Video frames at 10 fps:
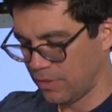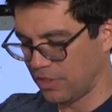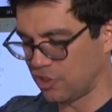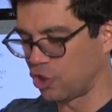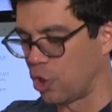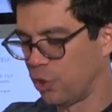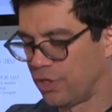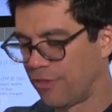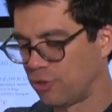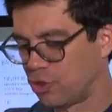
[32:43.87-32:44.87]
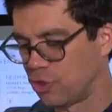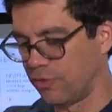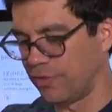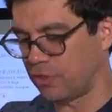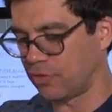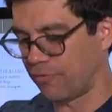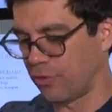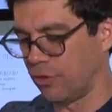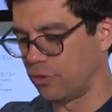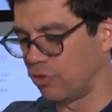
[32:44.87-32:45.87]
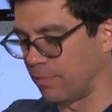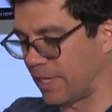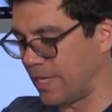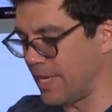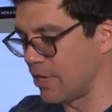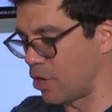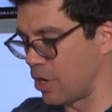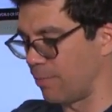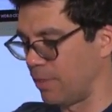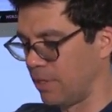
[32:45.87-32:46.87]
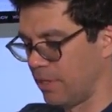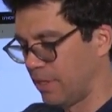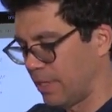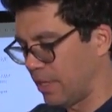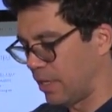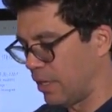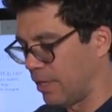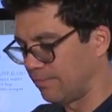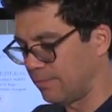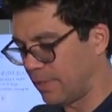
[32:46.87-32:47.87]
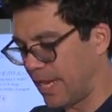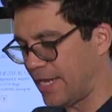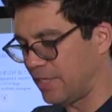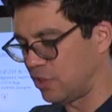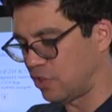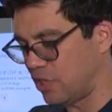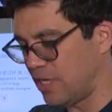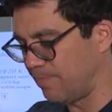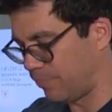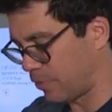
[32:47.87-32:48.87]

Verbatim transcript: This is a whole nother service for those of you in my ecom um, agency.